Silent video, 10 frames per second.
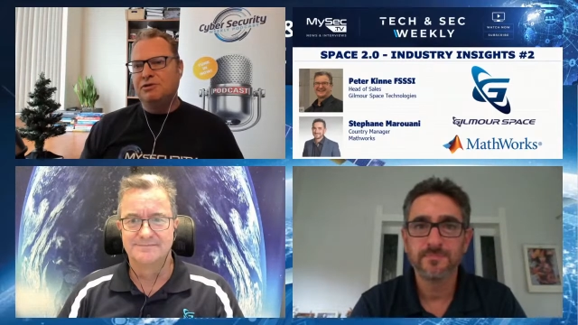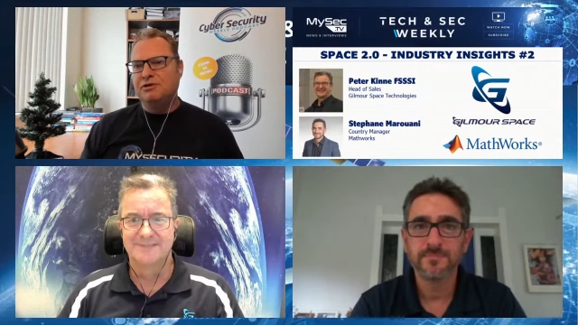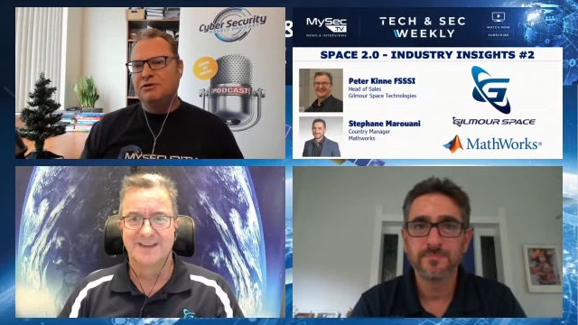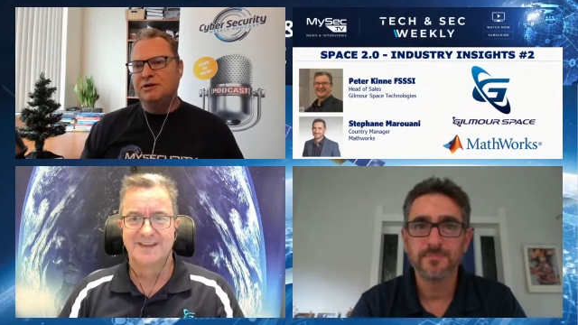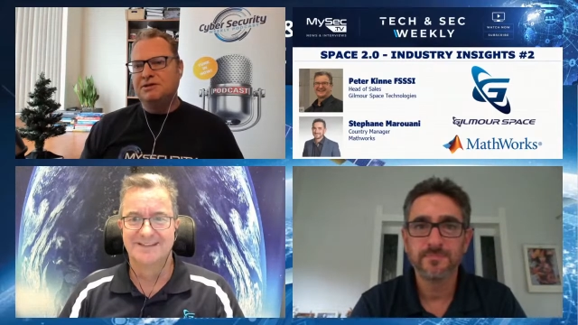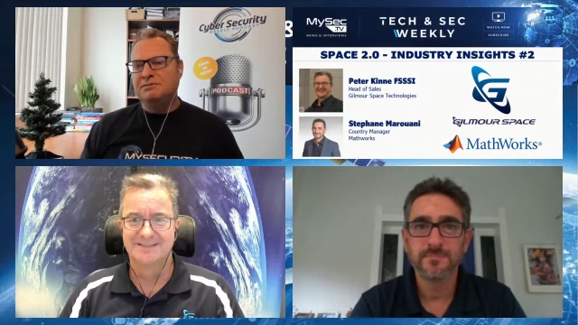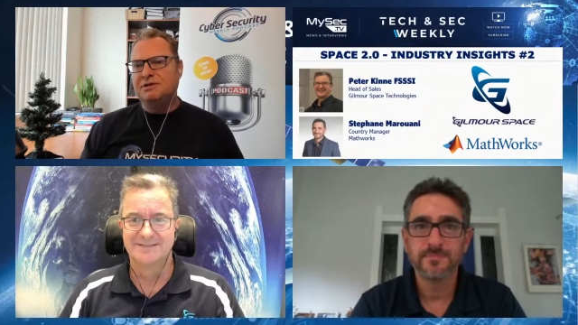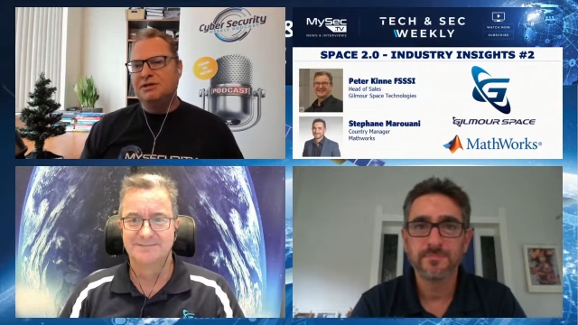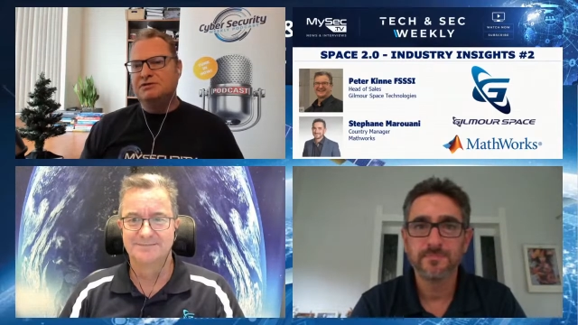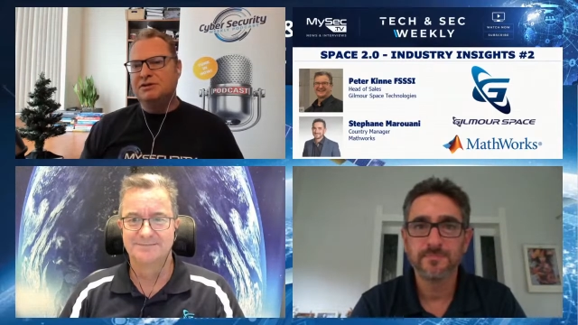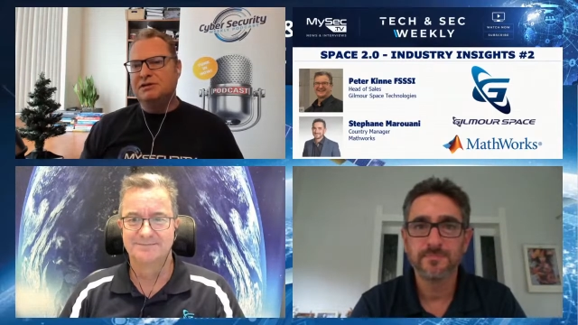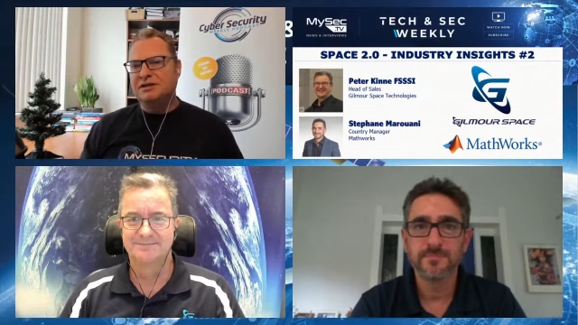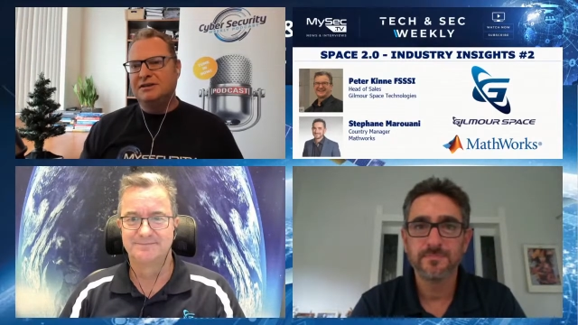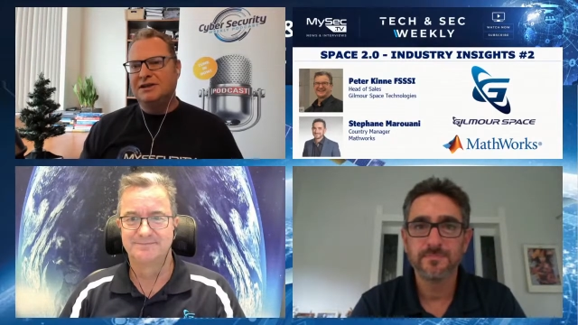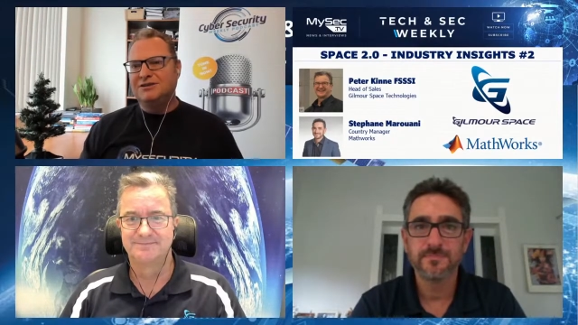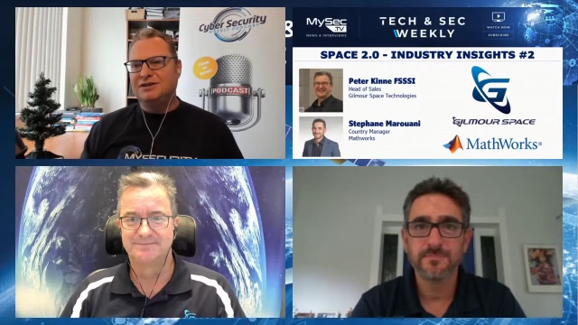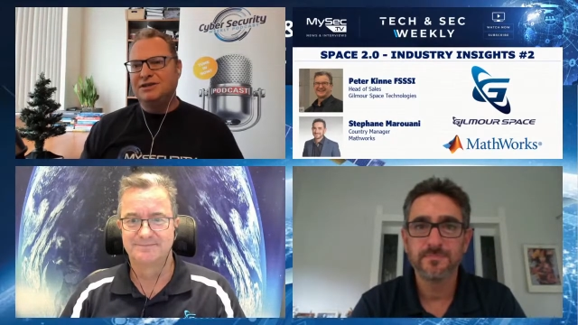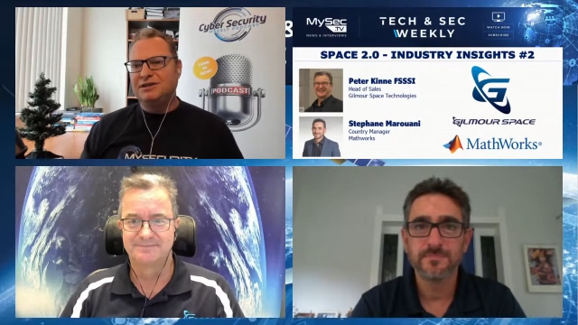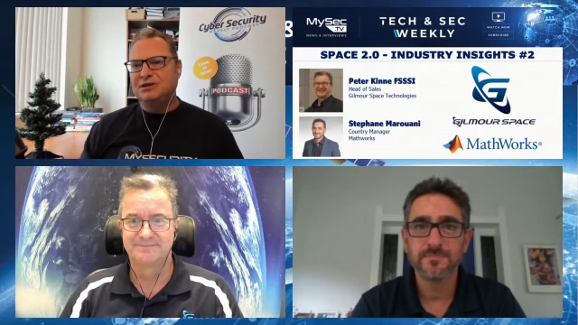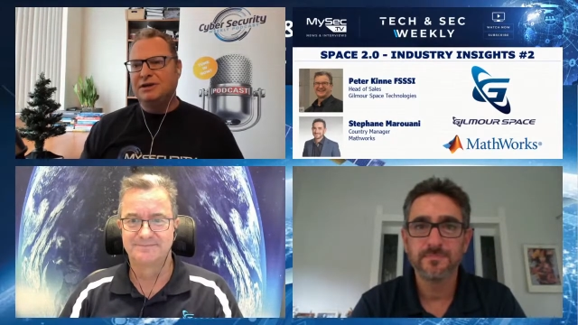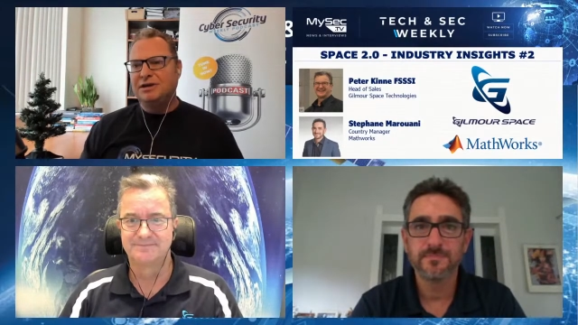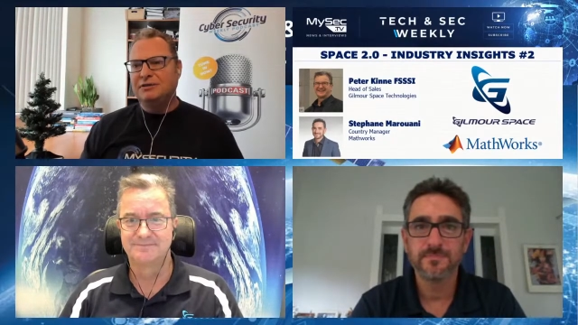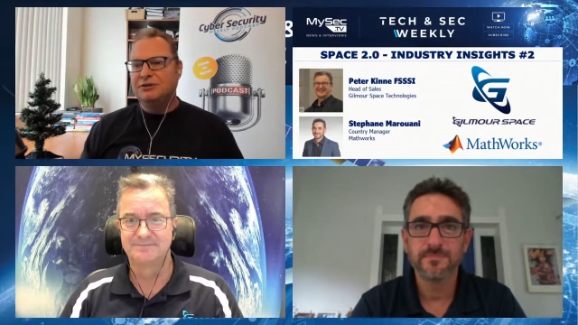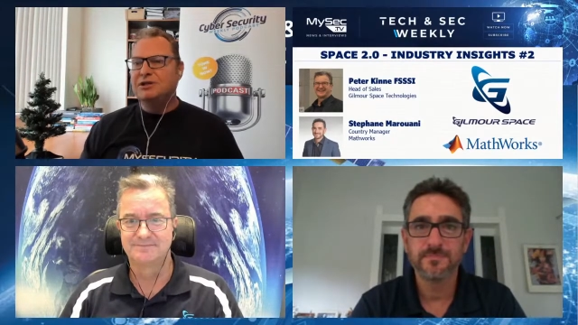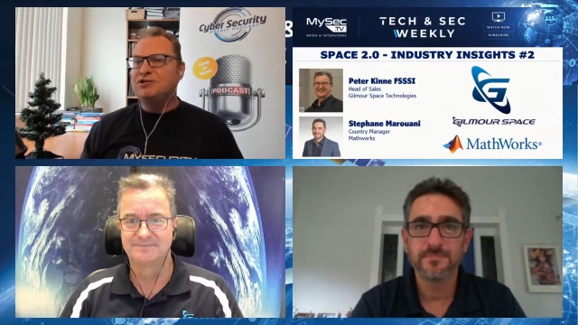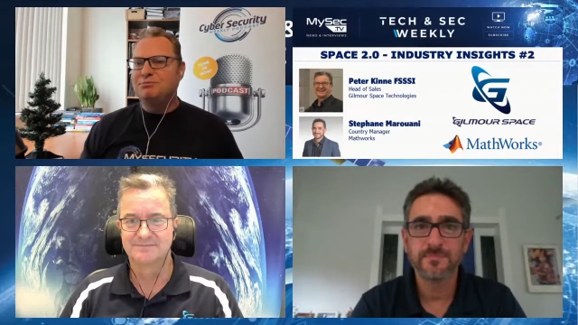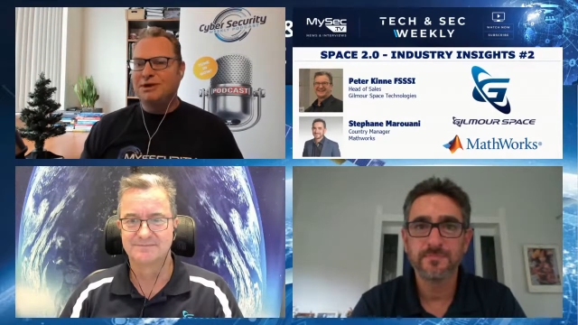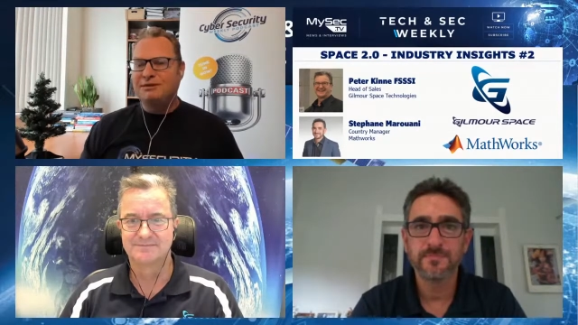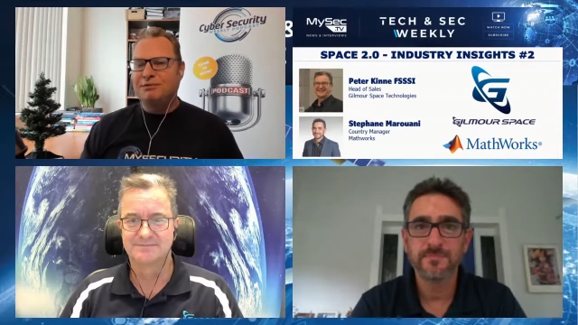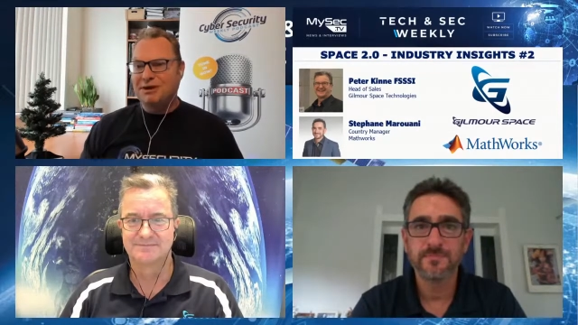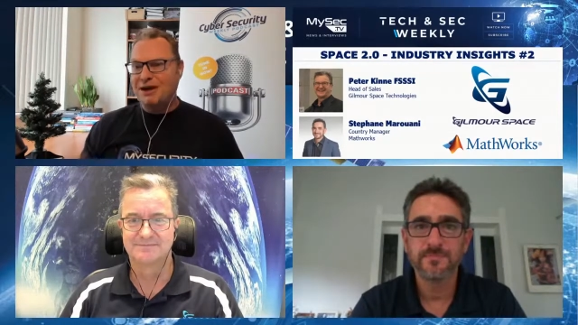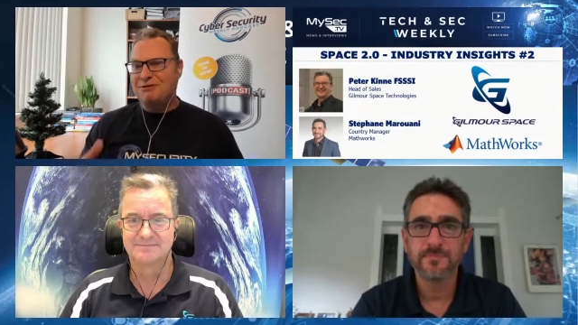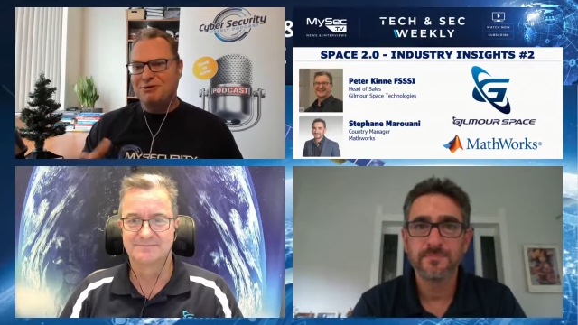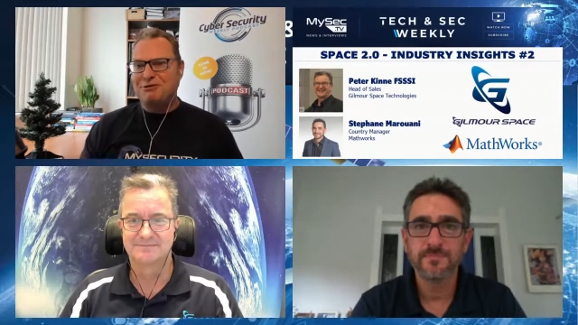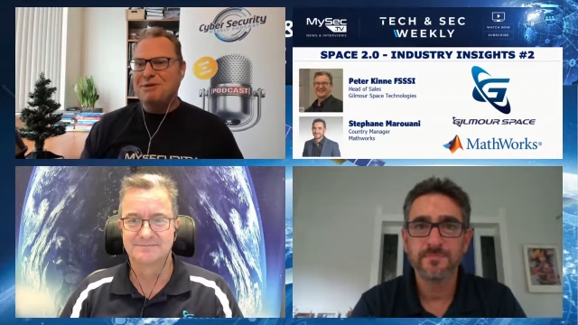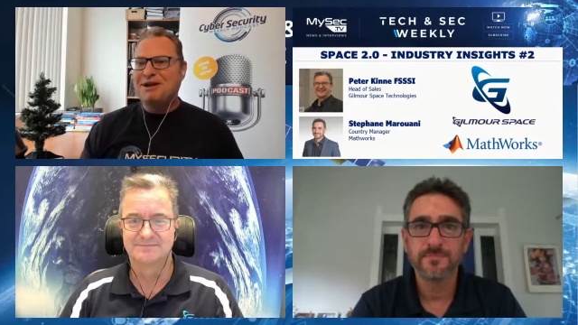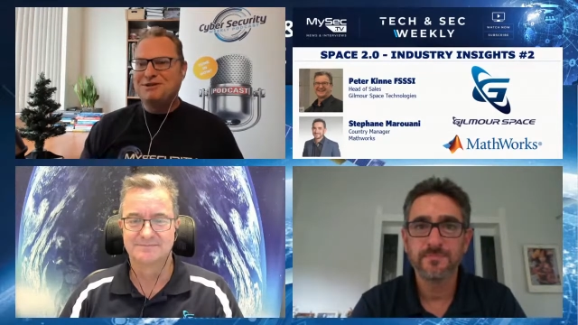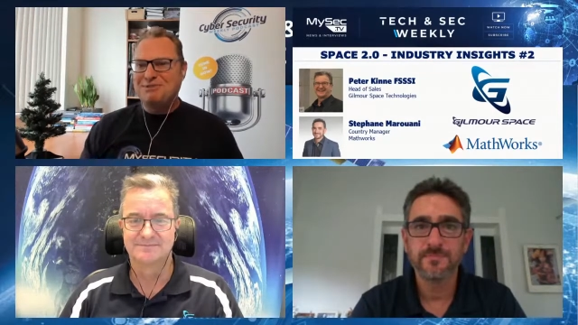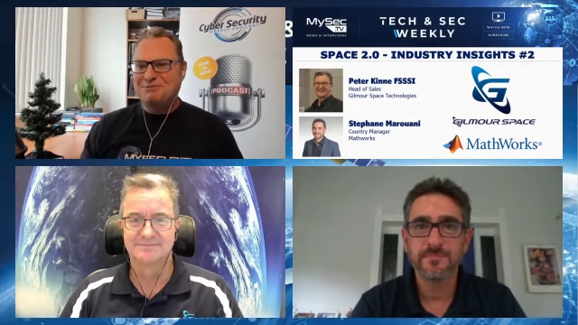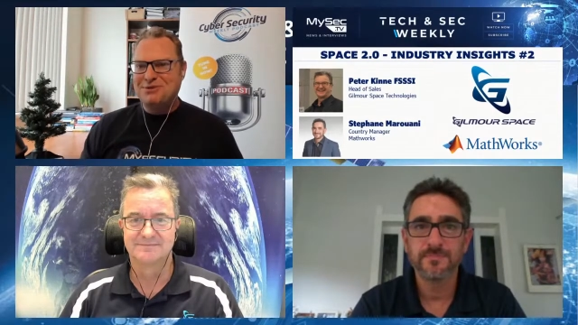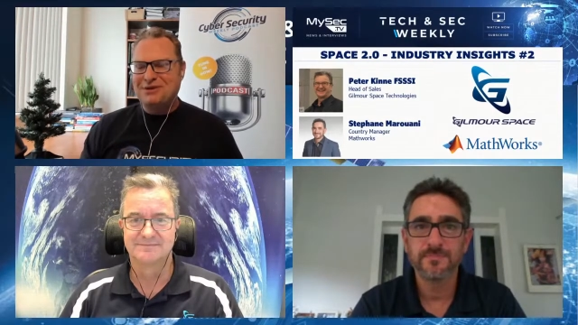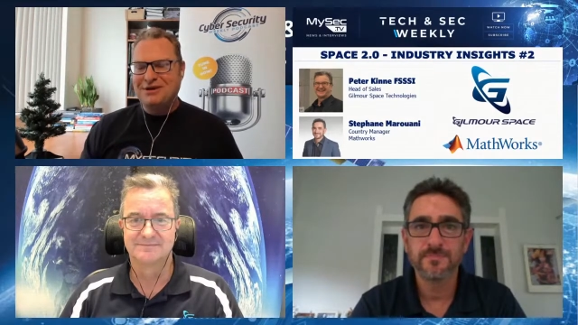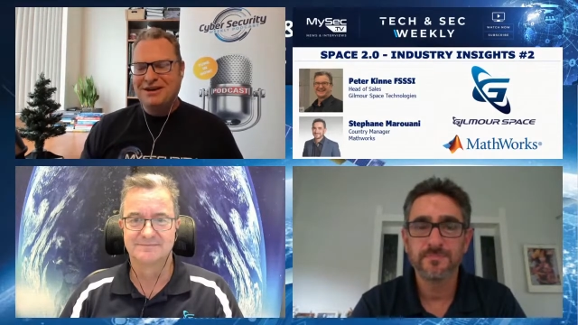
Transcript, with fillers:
Speaker 1: and some of the interesting things that you're doing. Well, they should be. Well, they are. They're about to be more.